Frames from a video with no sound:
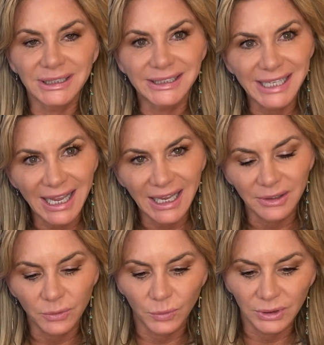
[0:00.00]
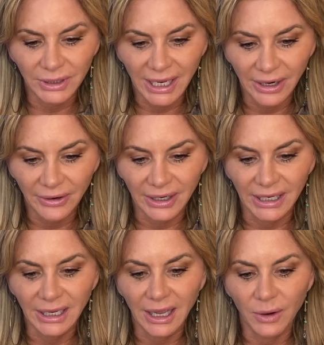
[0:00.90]
the 10 will
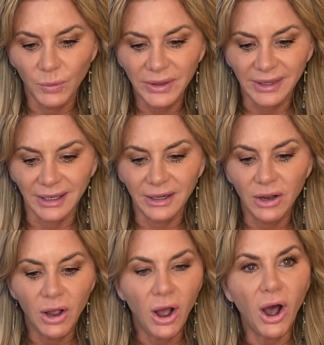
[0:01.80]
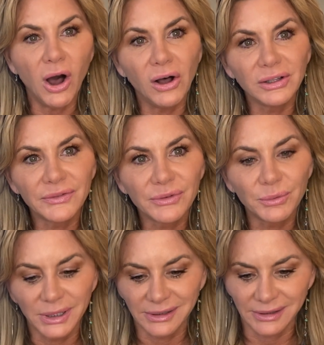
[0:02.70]
carry with it all of the
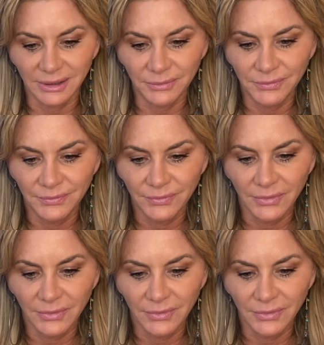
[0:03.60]
wisdom